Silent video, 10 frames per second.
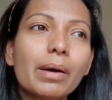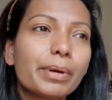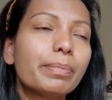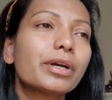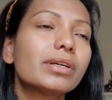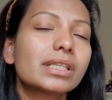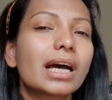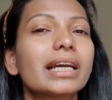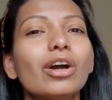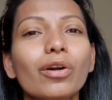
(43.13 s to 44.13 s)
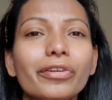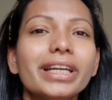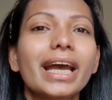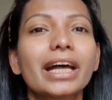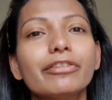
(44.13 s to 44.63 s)
But because I
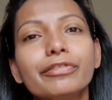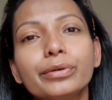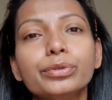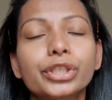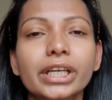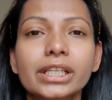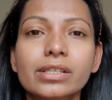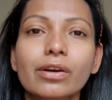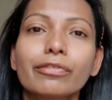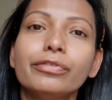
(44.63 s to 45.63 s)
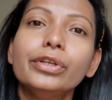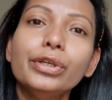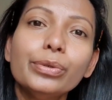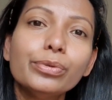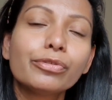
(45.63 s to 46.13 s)
already had a few shades of
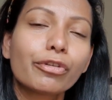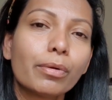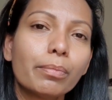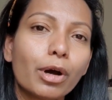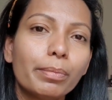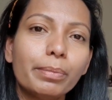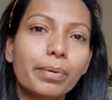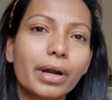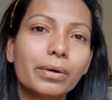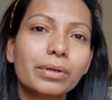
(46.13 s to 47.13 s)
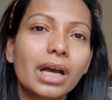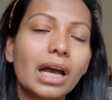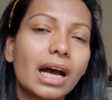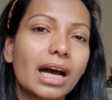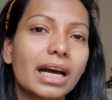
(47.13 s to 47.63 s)
nude from Bobbi Brown,
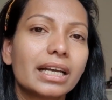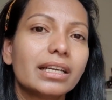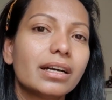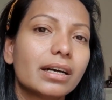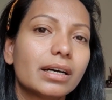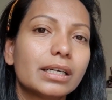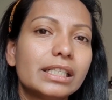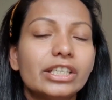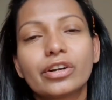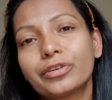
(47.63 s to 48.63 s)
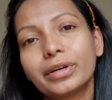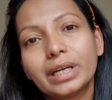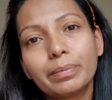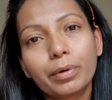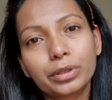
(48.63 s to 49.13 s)
I did not
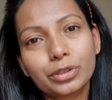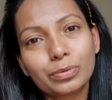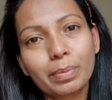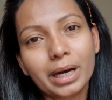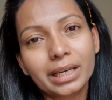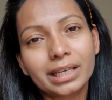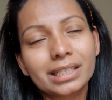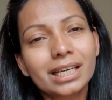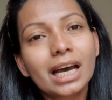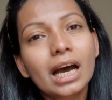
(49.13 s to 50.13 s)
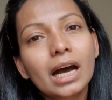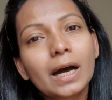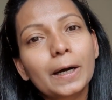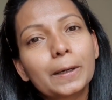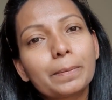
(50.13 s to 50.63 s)
really bother to buy it.
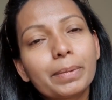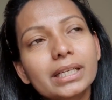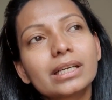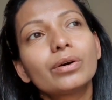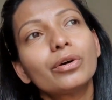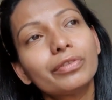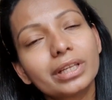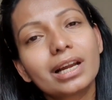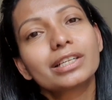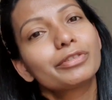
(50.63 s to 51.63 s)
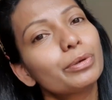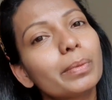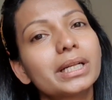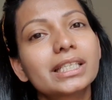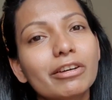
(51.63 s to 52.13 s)
But over the last few
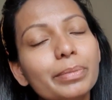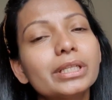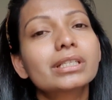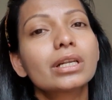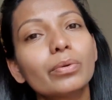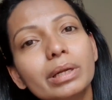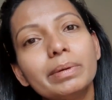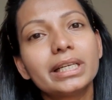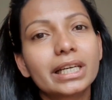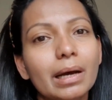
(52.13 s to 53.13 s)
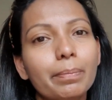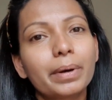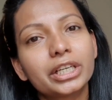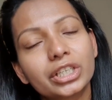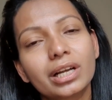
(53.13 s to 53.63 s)
months, I've been slowly building up
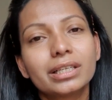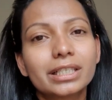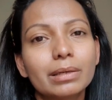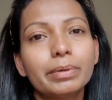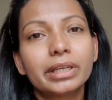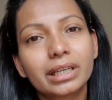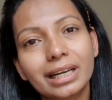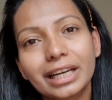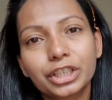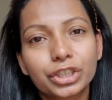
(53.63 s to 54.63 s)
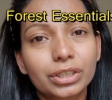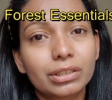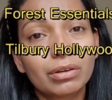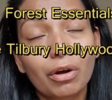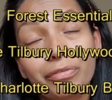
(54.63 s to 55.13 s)
my Charlotte Tilbury
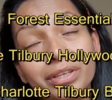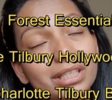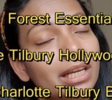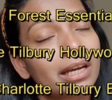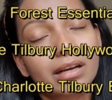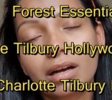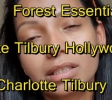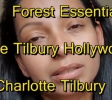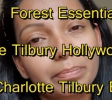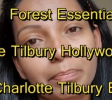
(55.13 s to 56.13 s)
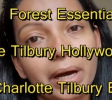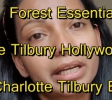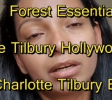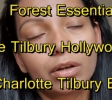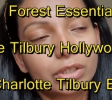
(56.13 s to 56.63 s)
collection. Obviously, I can't buy
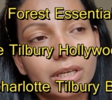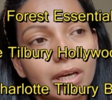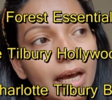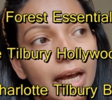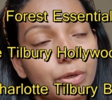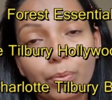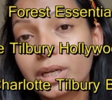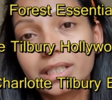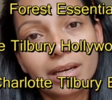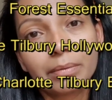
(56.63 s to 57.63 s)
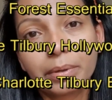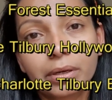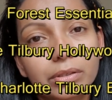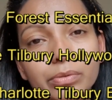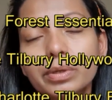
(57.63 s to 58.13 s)
a lot at one time
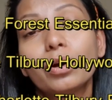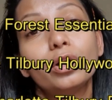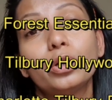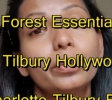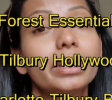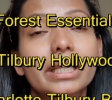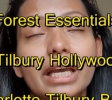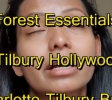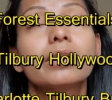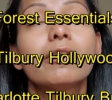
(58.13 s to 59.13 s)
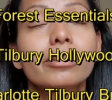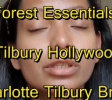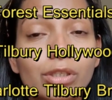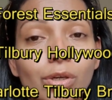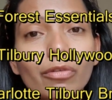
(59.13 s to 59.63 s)
because we all know they are
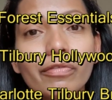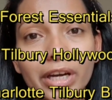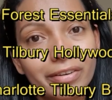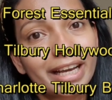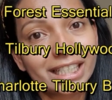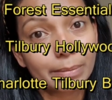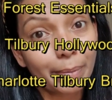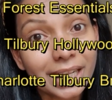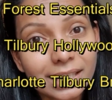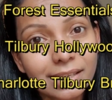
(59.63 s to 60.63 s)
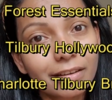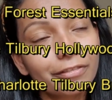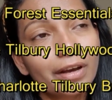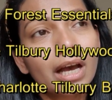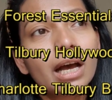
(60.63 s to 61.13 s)
so very expensive.